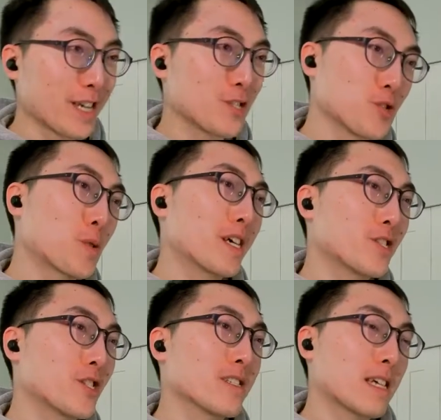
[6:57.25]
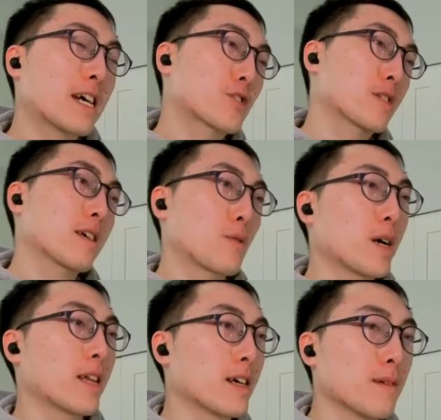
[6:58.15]
All right, Julie. She is actually
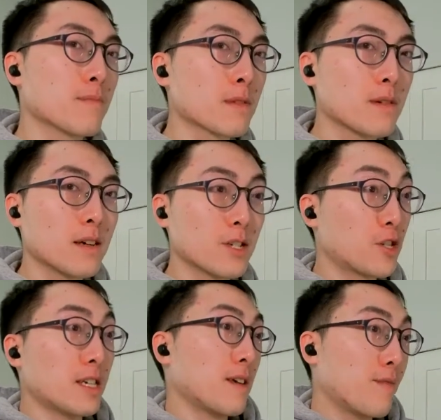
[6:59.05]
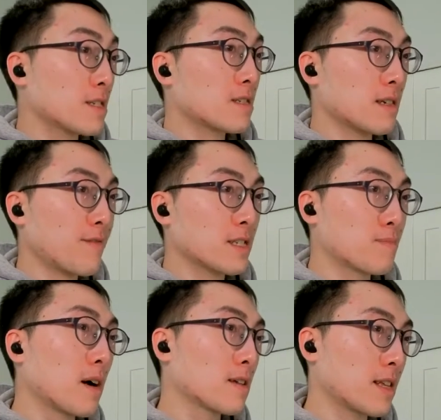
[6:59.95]
quite. Uh, she's mm -hmm. even even
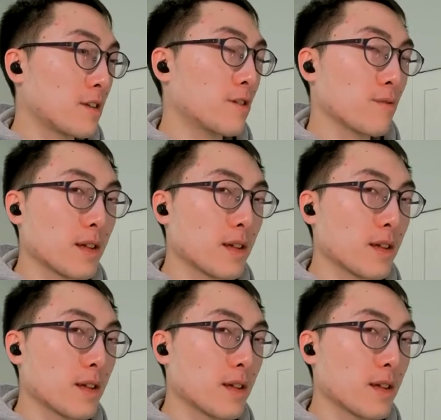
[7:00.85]
smaller than you.